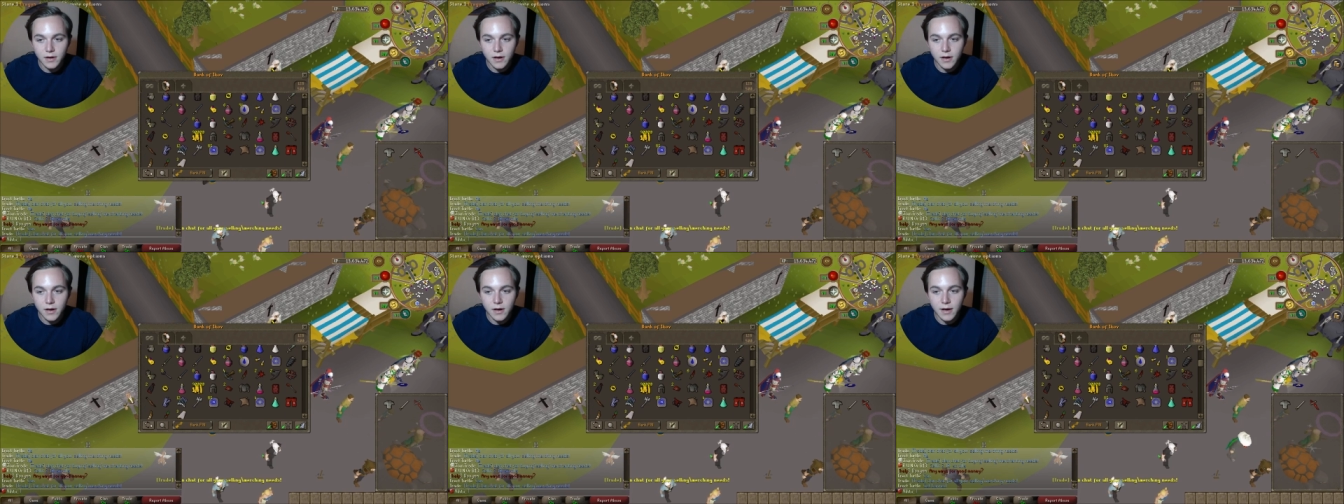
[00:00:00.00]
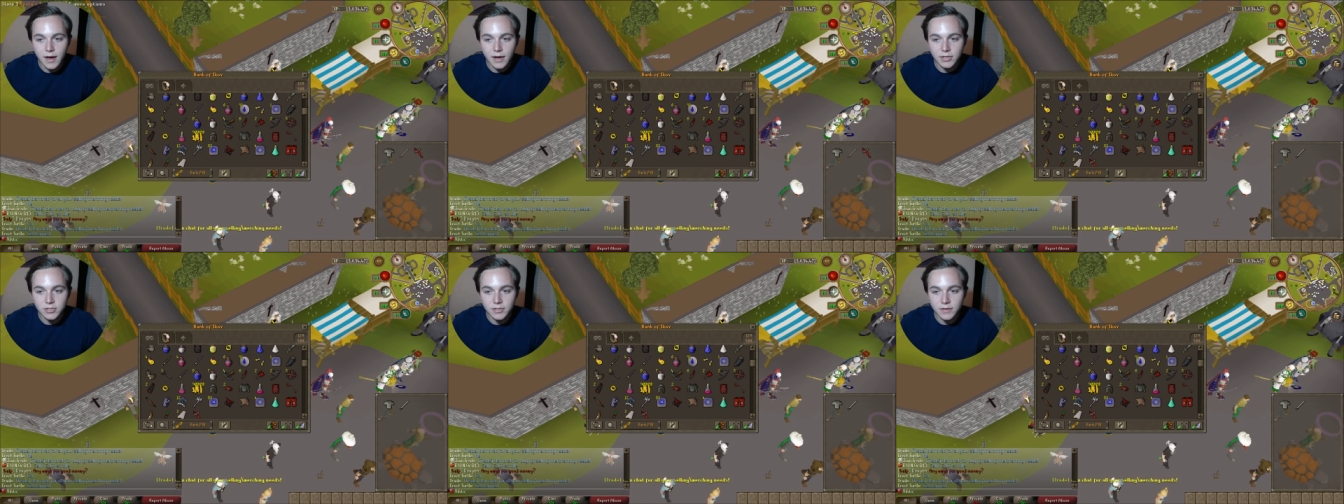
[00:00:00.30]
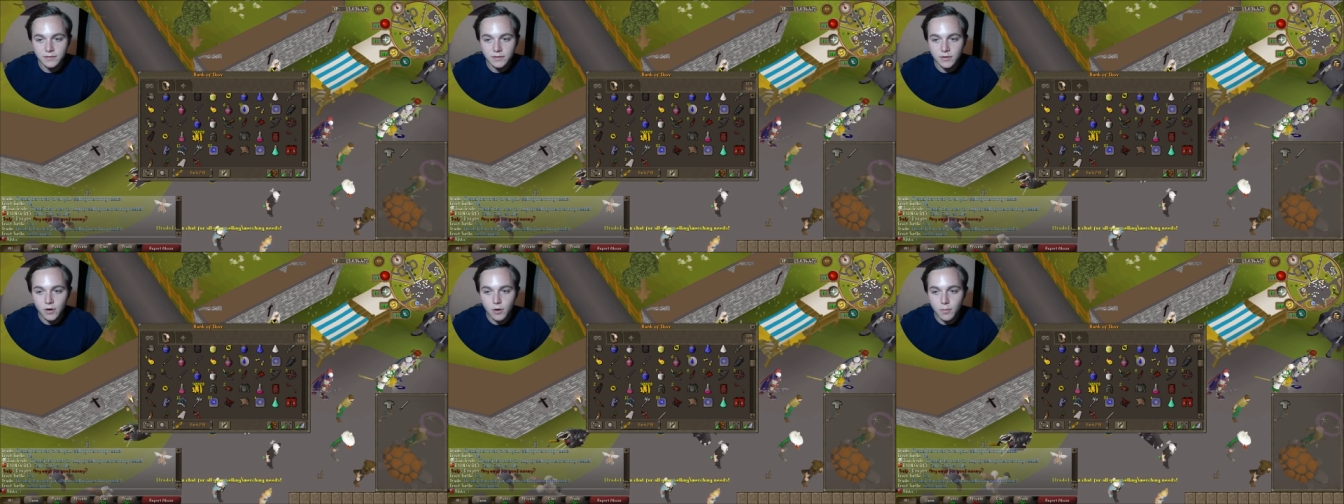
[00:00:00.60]
Uh, I actually
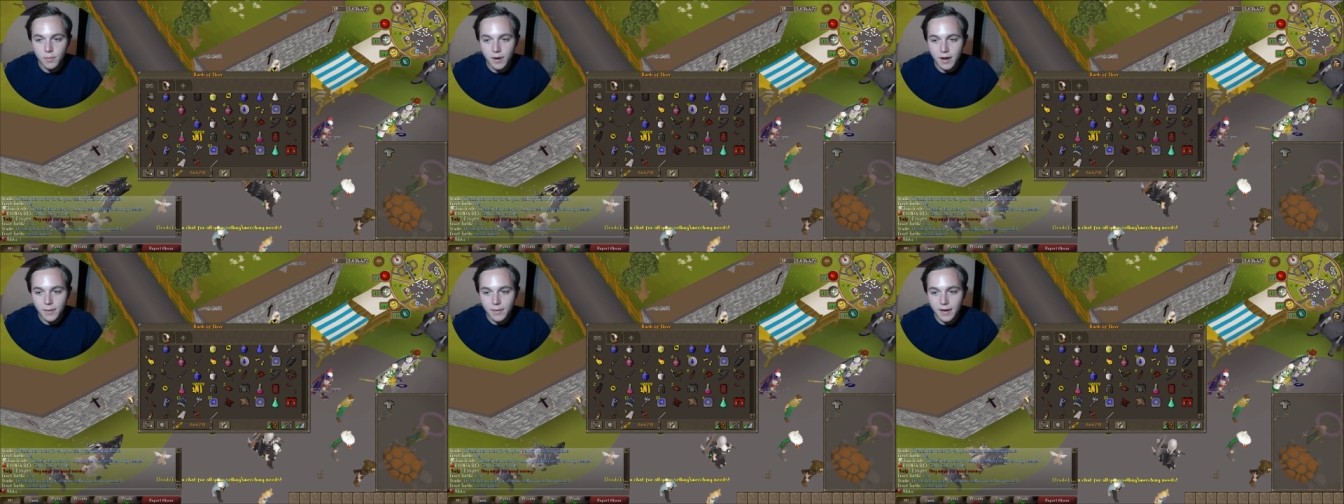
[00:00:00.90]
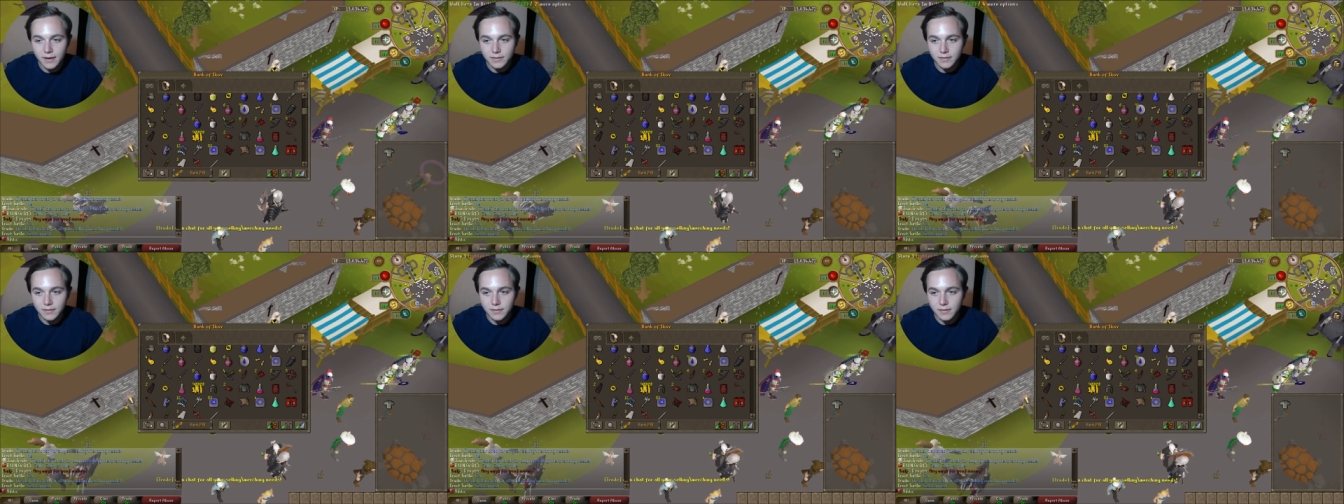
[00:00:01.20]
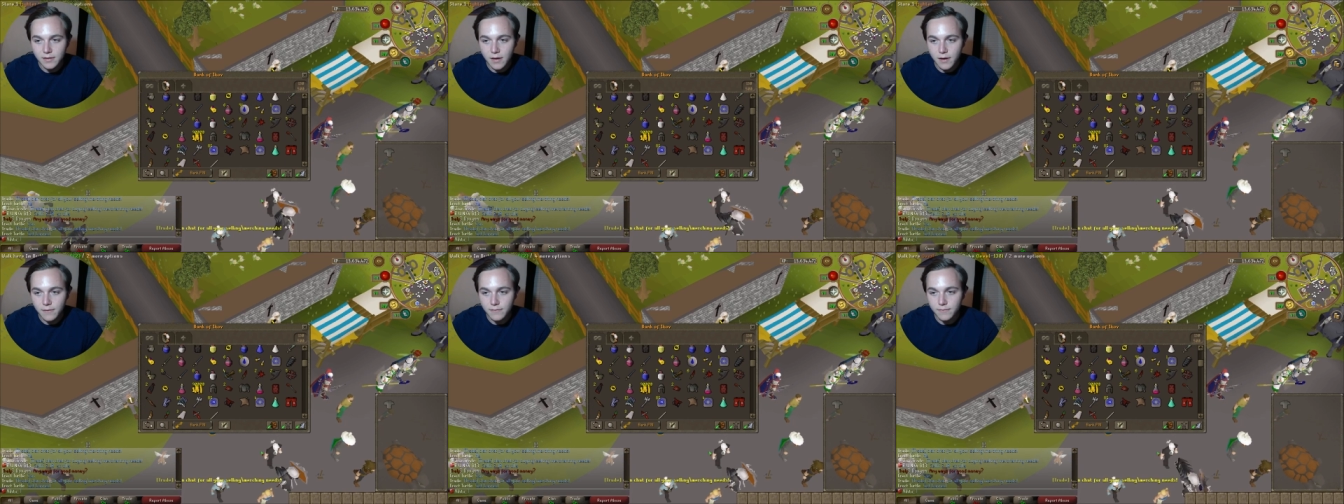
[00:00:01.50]
have to go buy back the
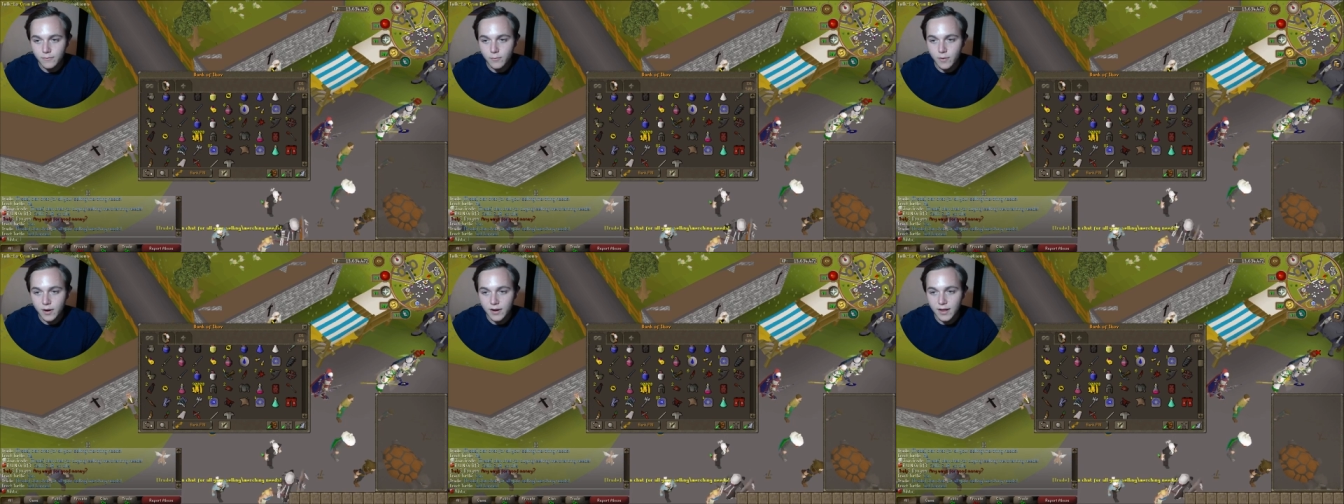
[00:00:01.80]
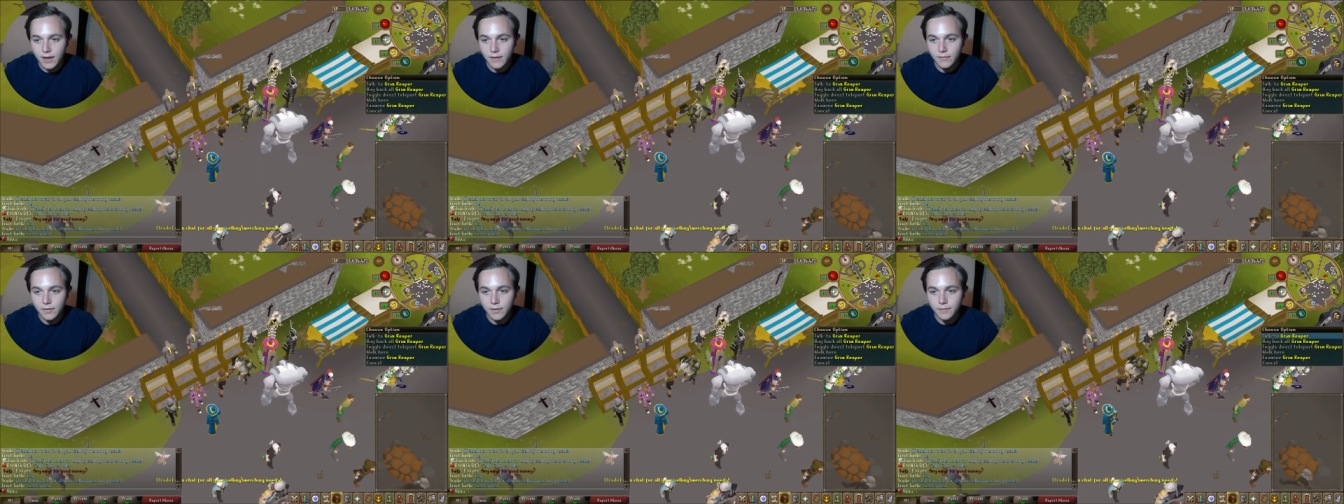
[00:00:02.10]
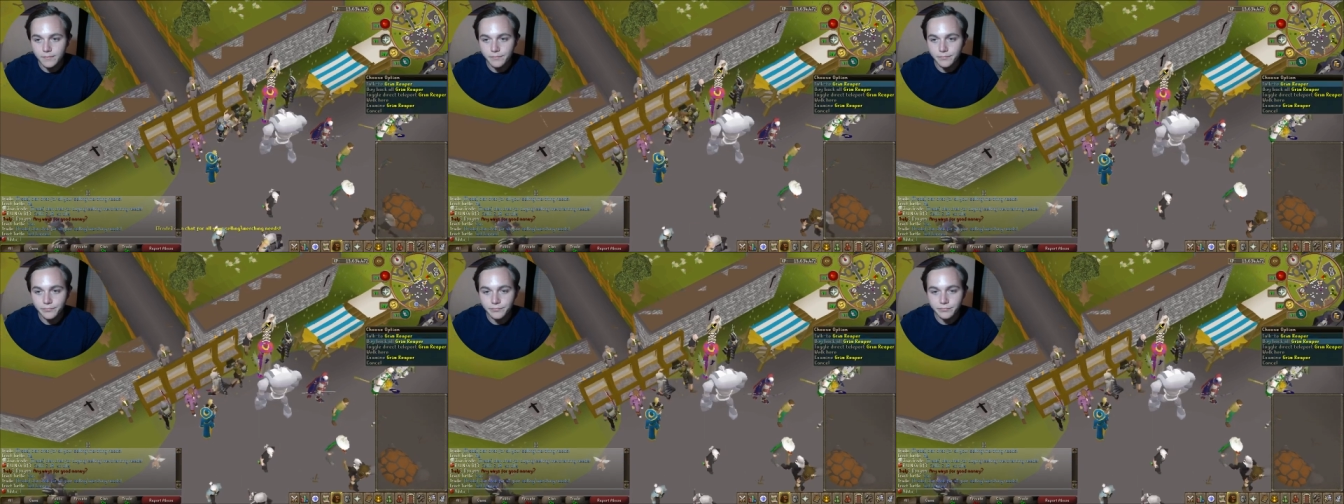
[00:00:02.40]
stuff. Whatever.